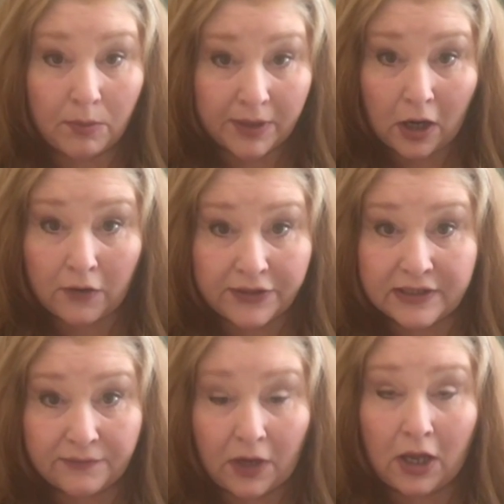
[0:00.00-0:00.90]
what we call the
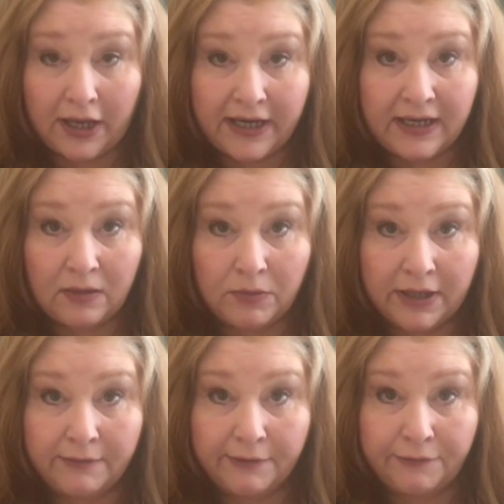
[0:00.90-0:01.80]
divine in
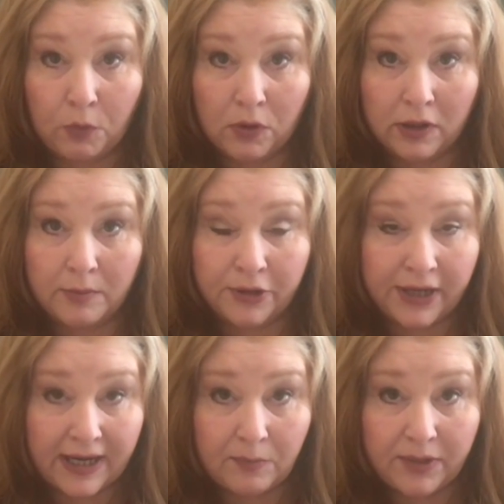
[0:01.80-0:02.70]
whatever form
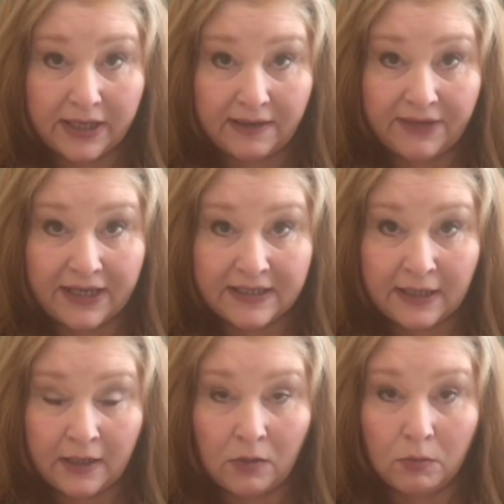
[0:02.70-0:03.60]
or name we give
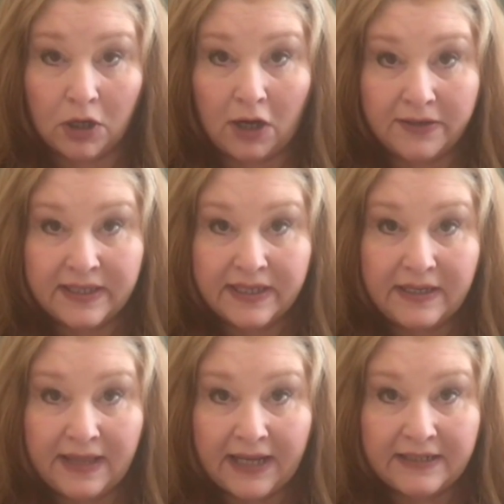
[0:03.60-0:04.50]
it. We're all
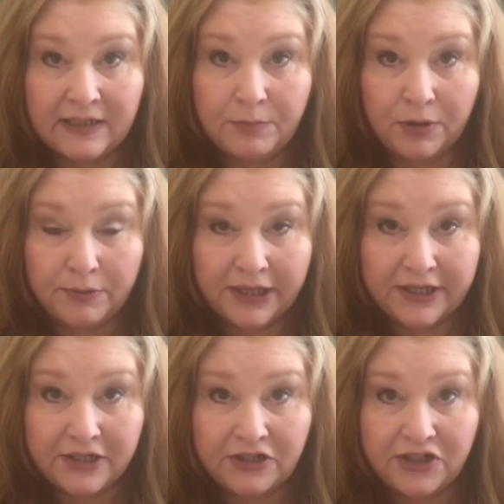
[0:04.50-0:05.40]
seeking that deeper
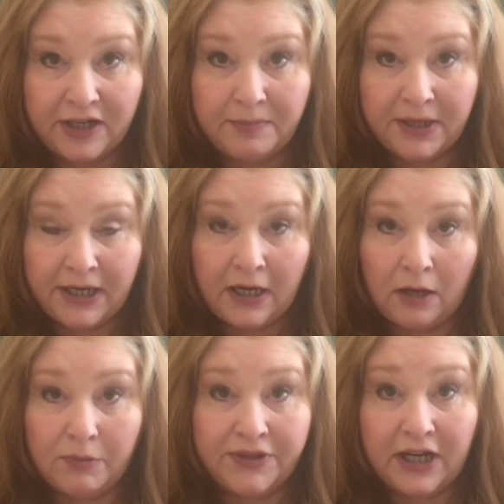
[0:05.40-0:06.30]
relationship
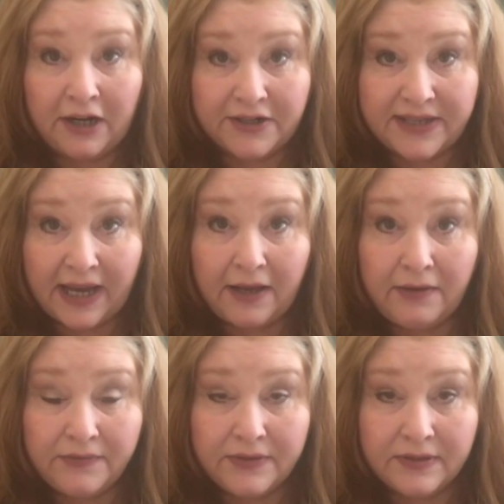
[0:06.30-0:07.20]
within
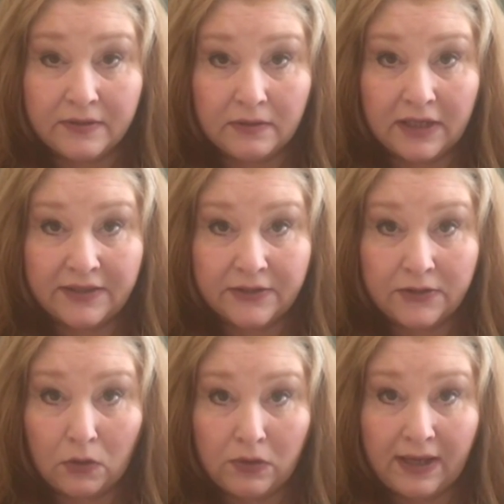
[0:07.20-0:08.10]
ourselves at the
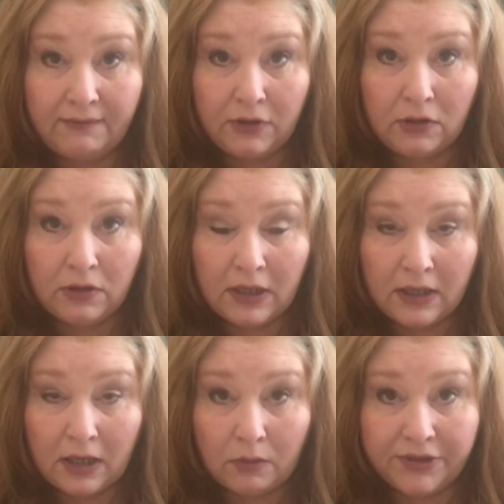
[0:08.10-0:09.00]
soul level,
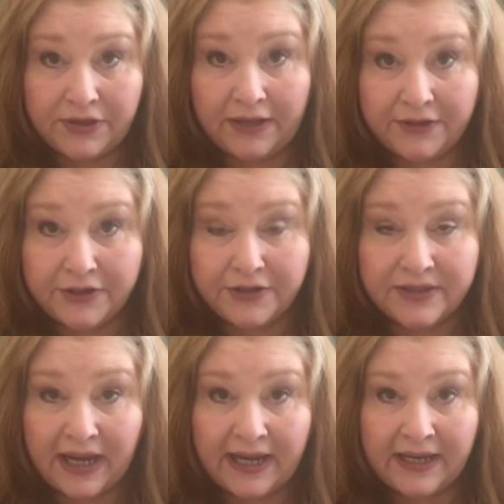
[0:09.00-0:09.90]
with
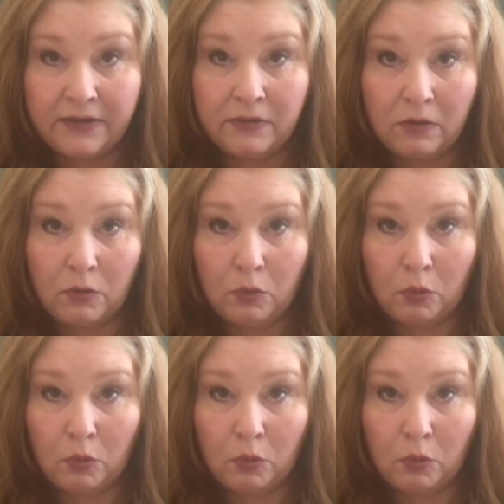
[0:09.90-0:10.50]
others, and